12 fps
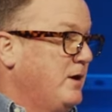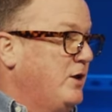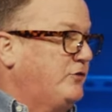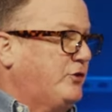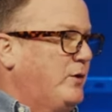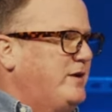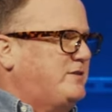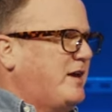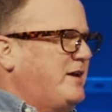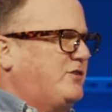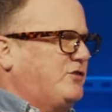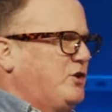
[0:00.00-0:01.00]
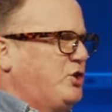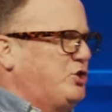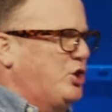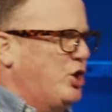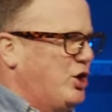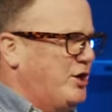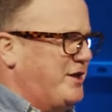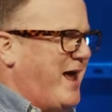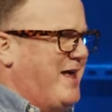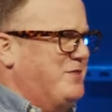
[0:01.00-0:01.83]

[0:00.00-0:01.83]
So he takes the good and